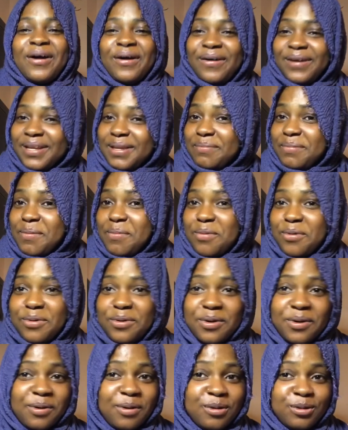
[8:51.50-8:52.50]
A lot of people who
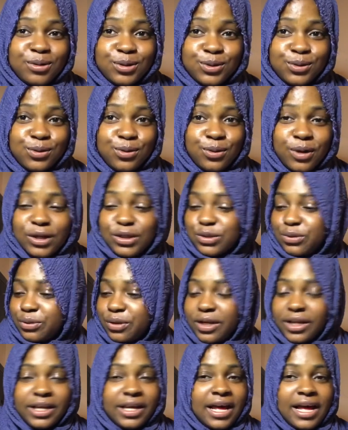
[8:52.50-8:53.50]
don't go to school, I swear to